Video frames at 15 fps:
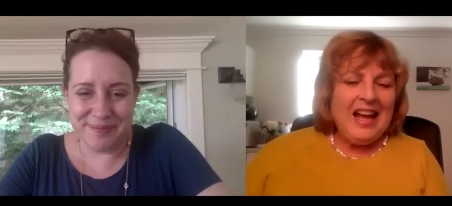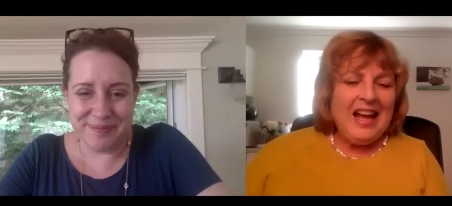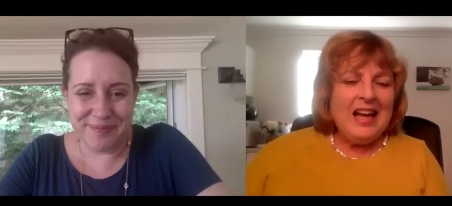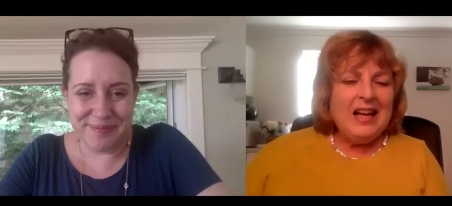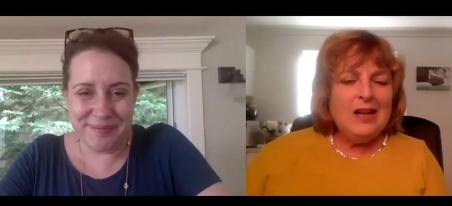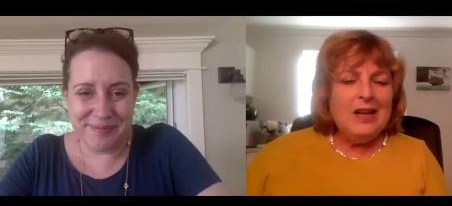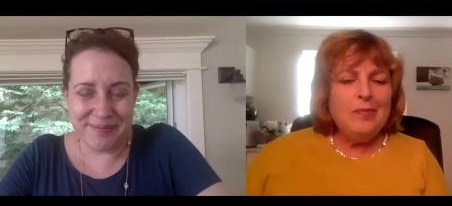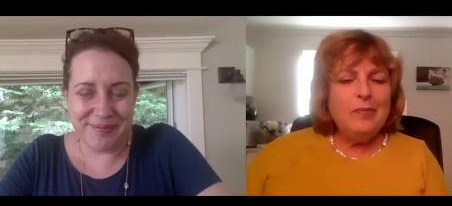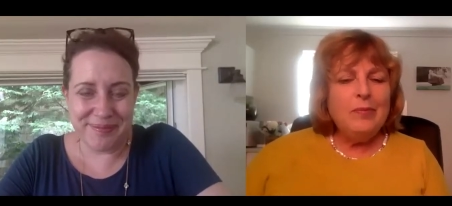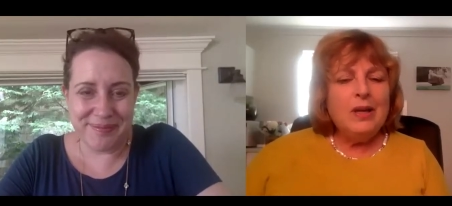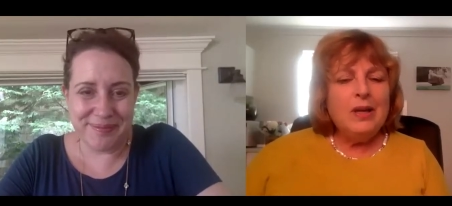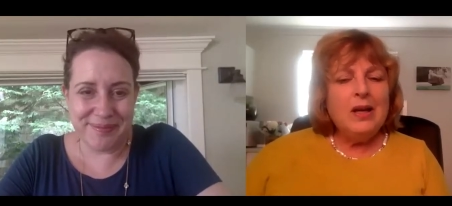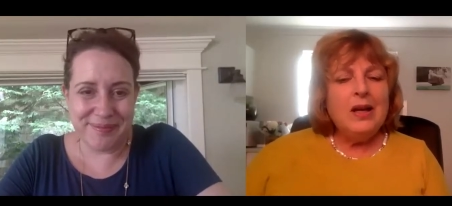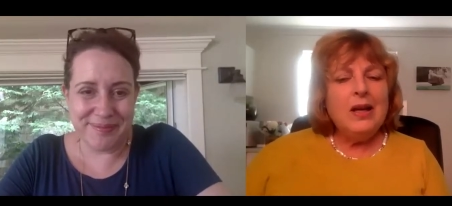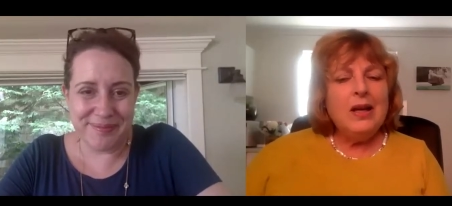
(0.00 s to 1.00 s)
Speaker 1: And
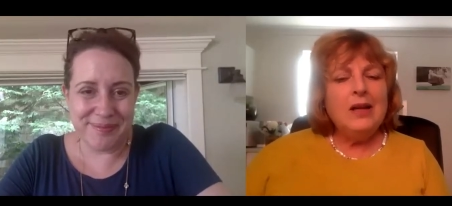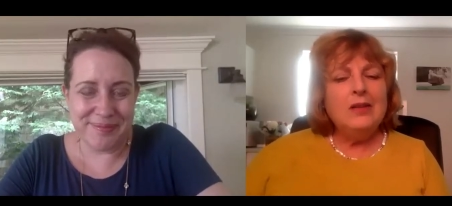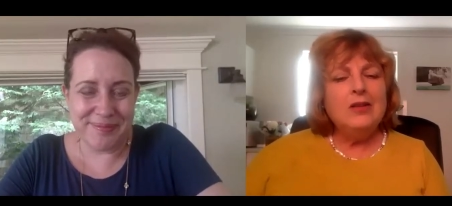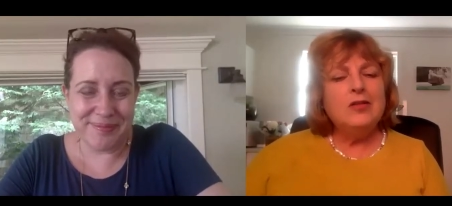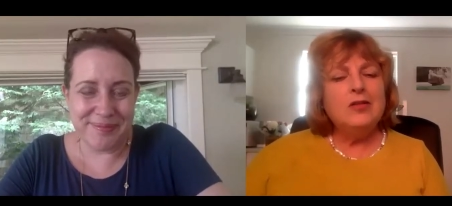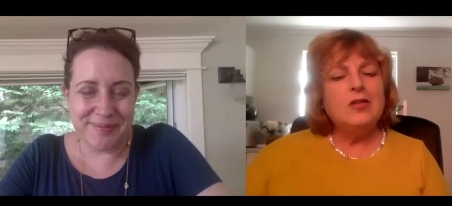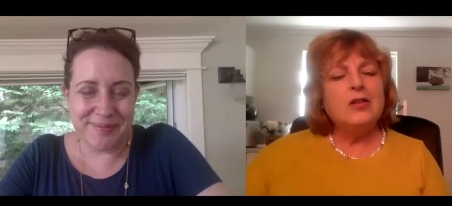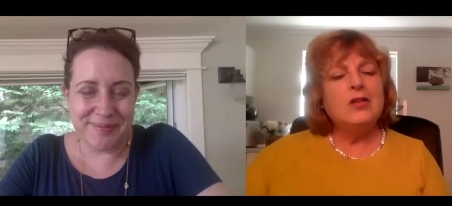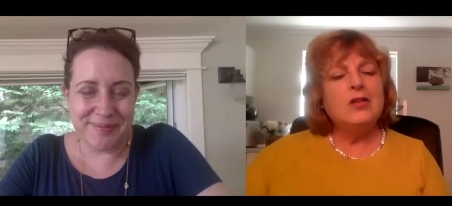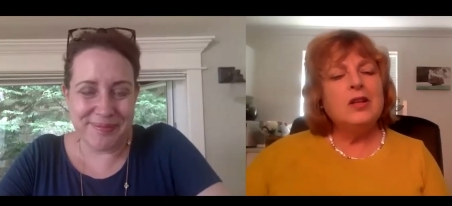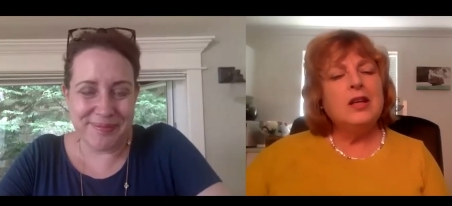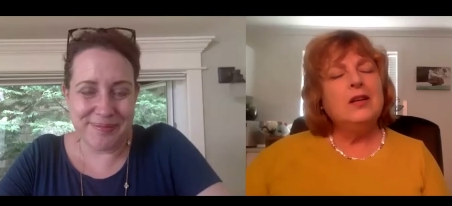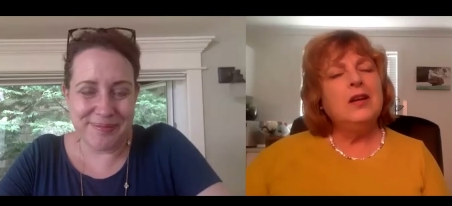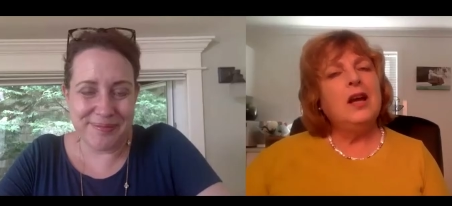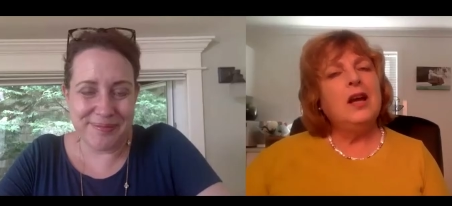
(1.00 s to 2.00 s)

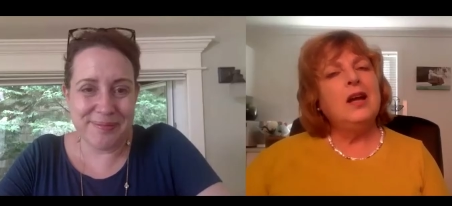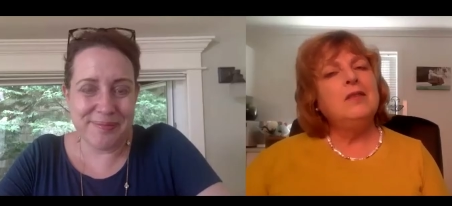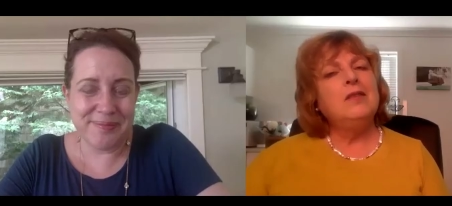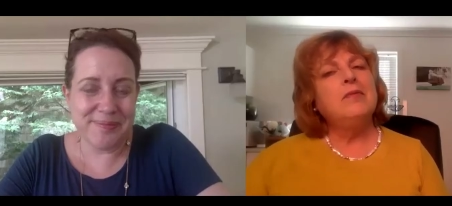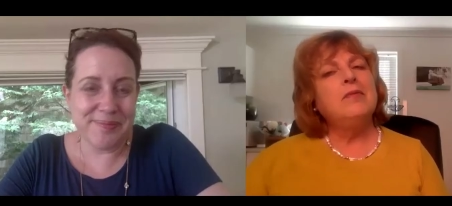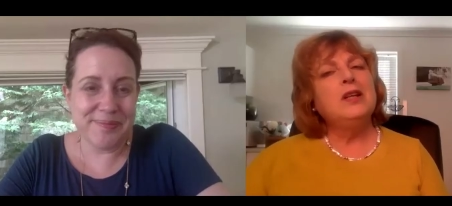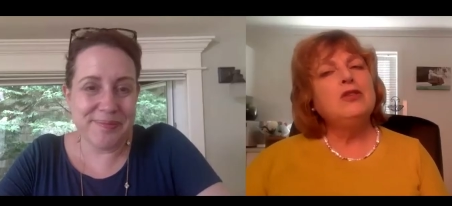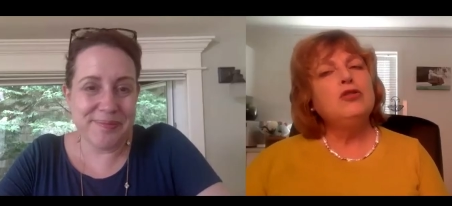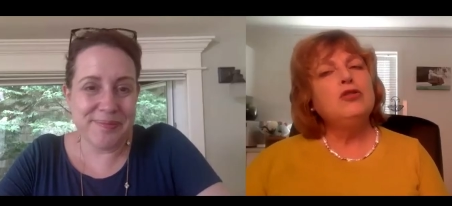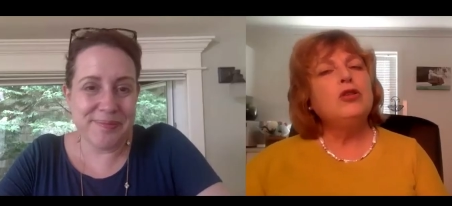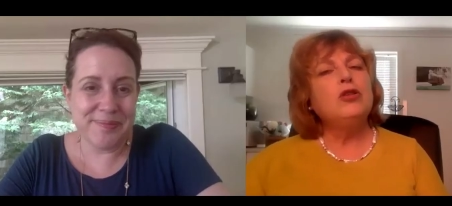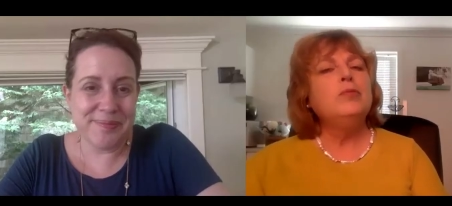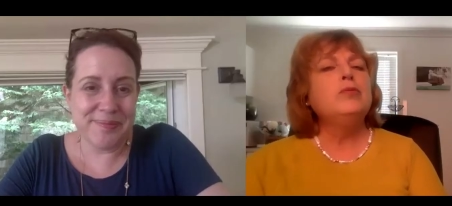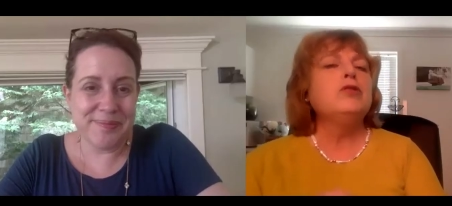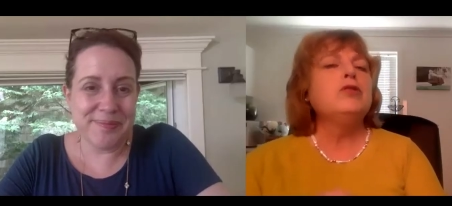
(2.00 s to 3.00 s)
then in
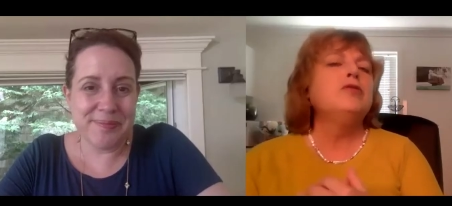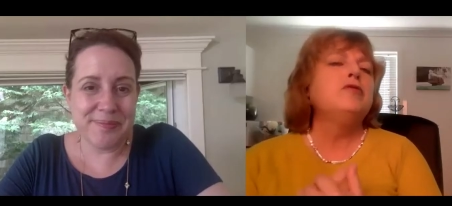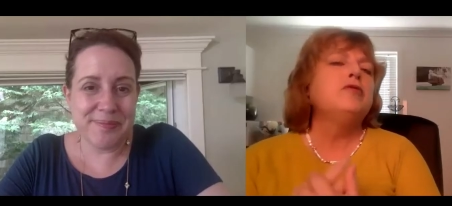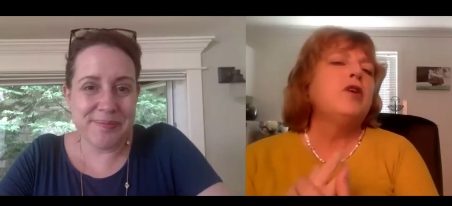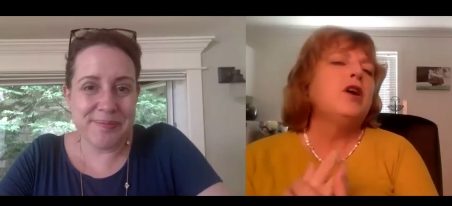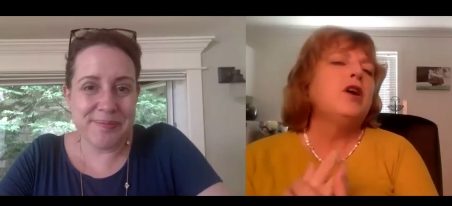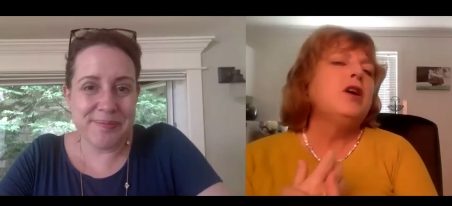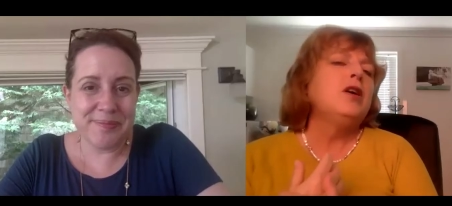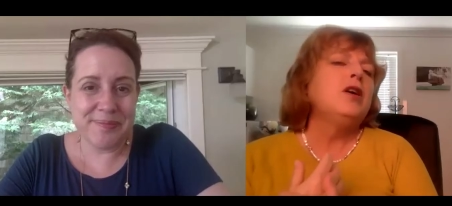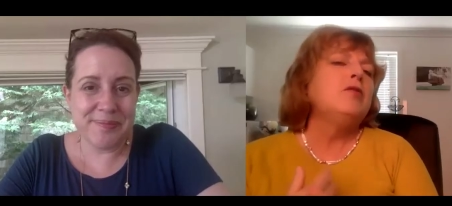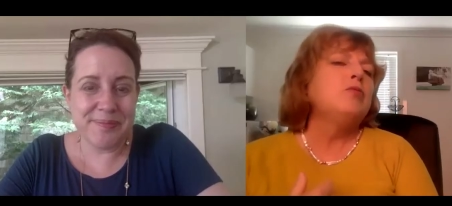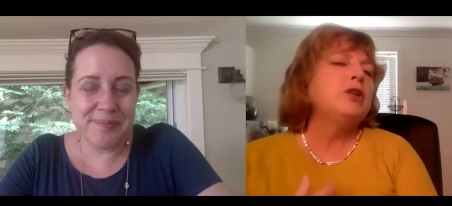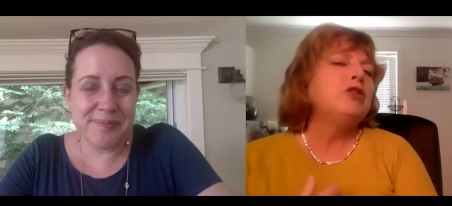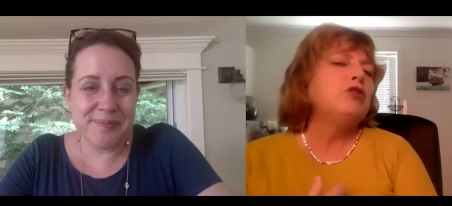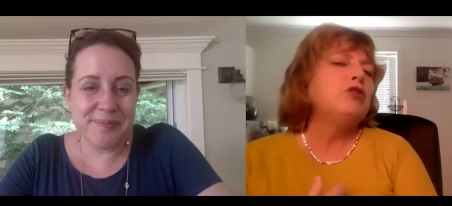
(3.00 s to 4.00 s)
terms of
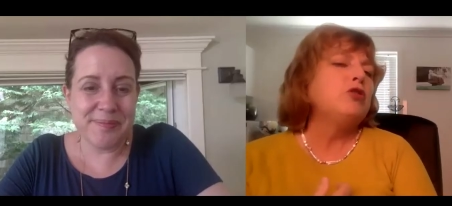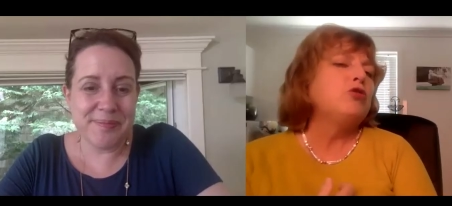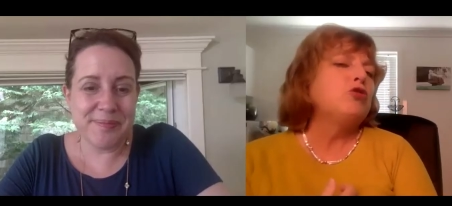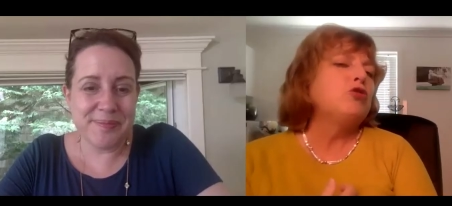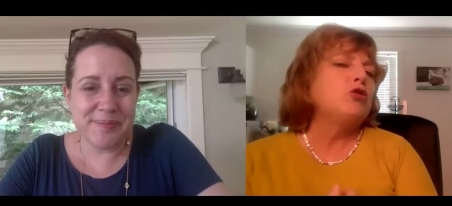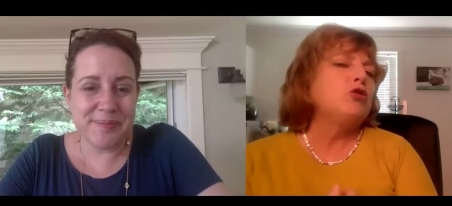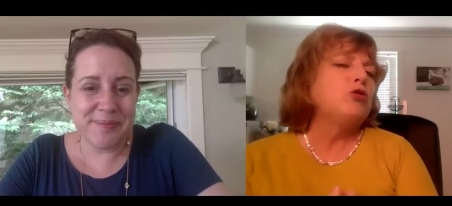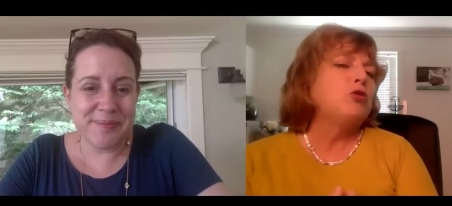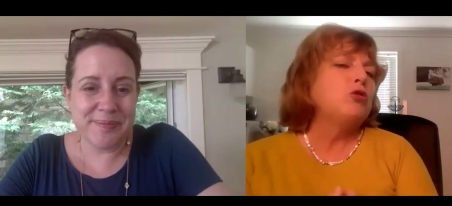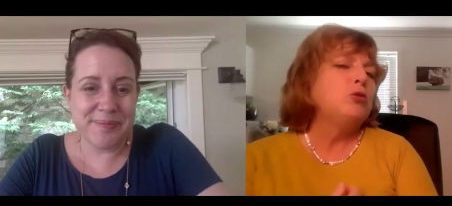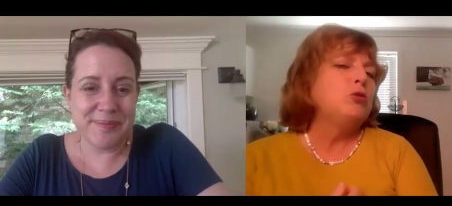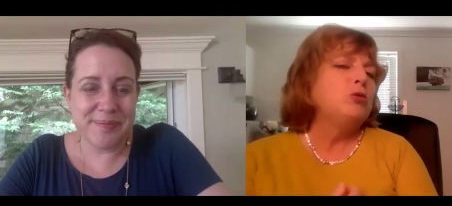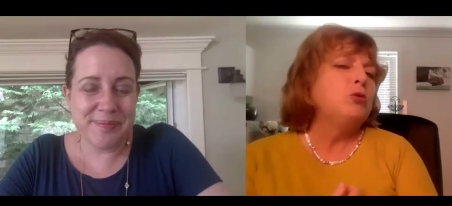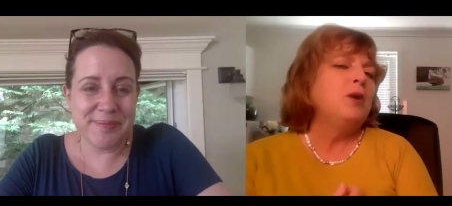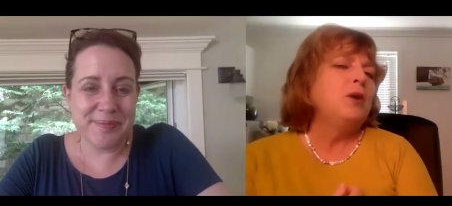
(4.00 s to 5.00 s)
research, do
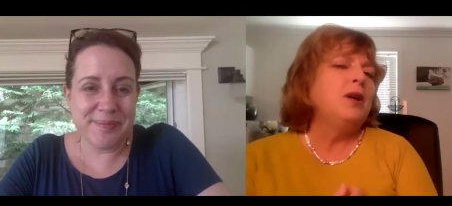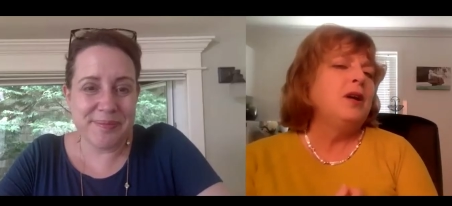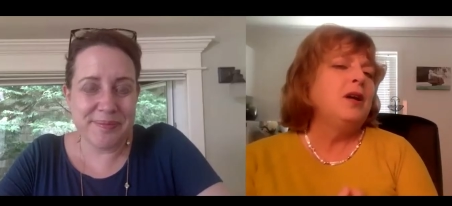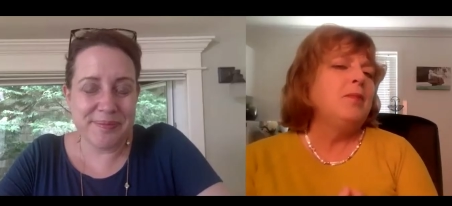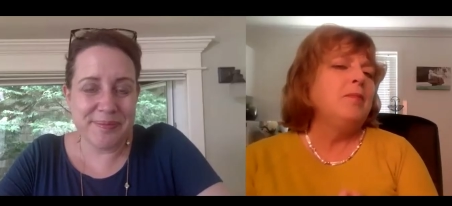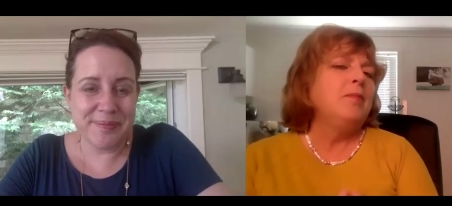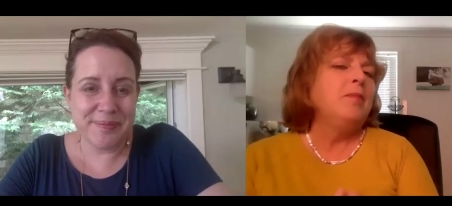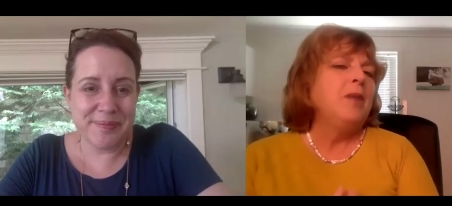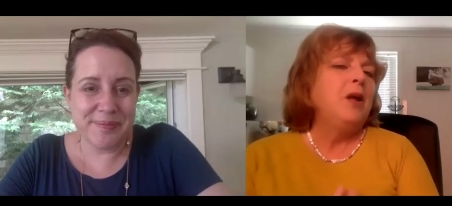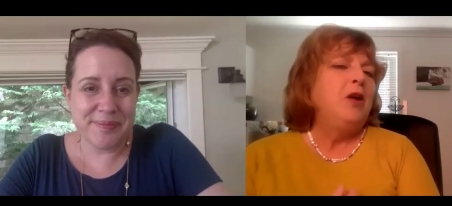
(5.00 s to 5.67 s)
you do